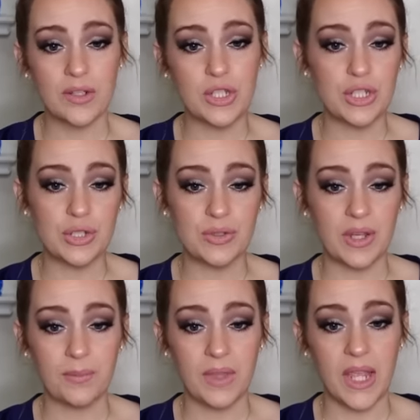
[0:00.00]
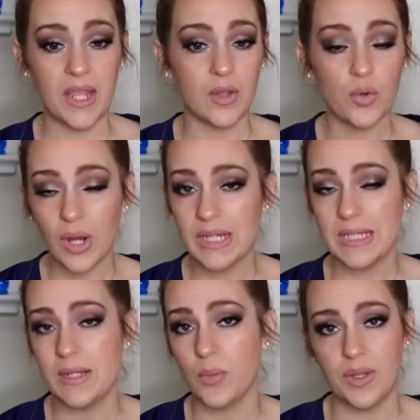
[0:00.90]
to do something
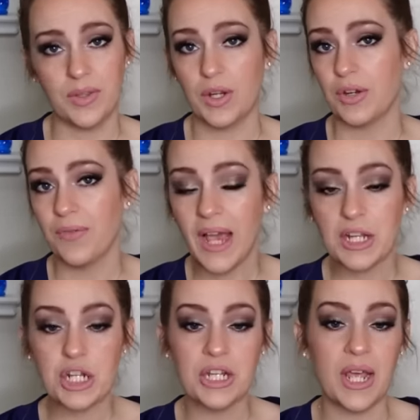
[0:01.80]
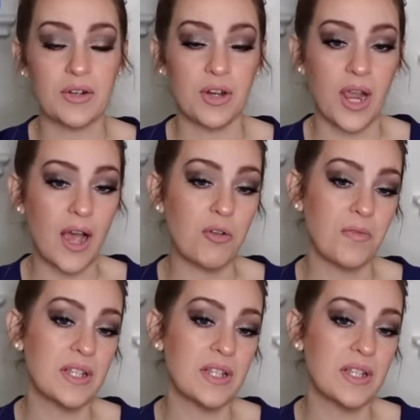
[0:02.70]
crazy with her fashion and her outfits,